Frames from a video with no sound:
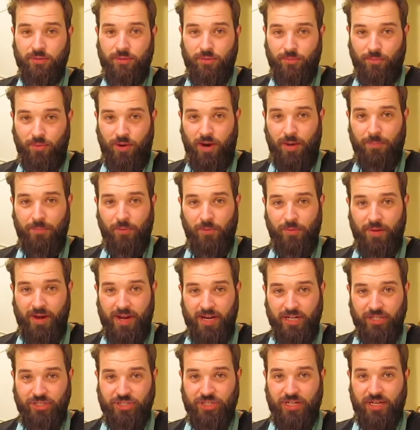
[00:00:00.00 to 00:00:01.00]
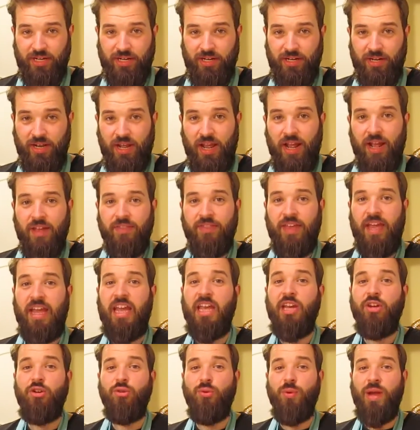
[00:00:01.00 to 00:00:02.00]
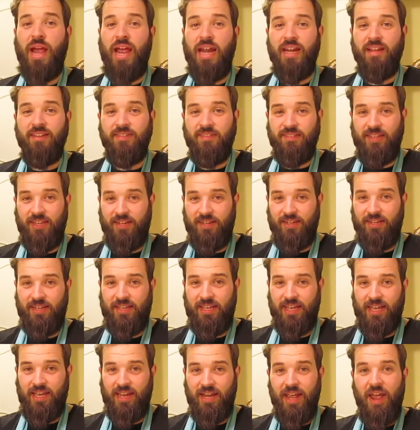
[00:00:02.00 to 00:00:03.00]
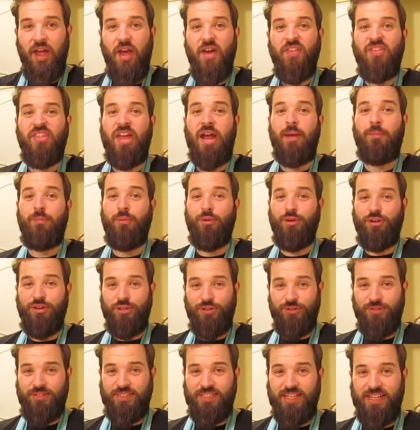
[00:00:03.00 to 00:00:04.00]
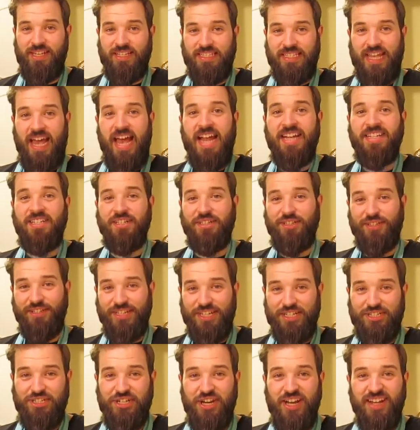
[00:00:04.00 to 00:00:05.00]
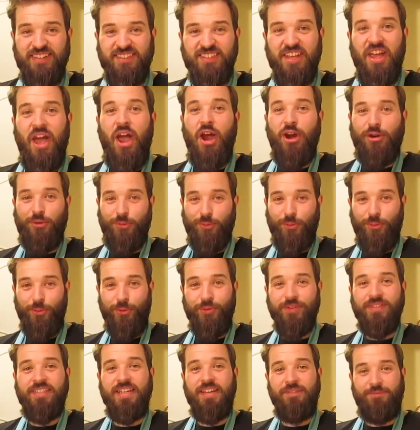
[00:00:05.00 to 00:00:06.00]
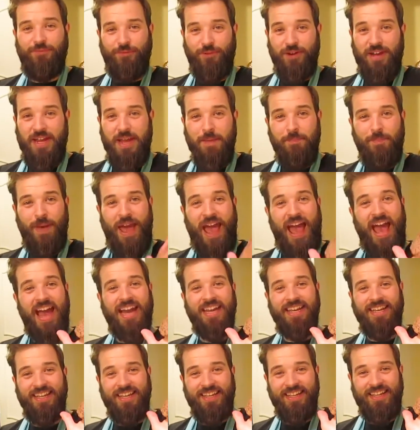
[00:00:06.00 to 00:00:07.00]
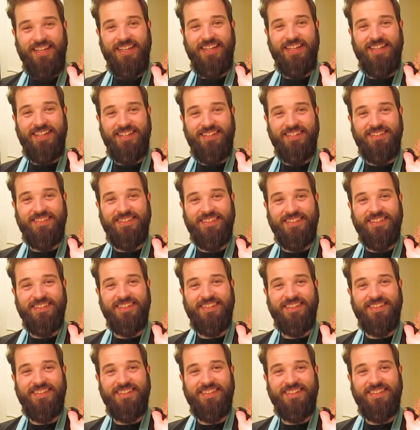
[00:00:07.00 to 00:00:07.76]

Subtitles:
cooperation, they can create a syndicate that produces delicious, cruelty-free patties!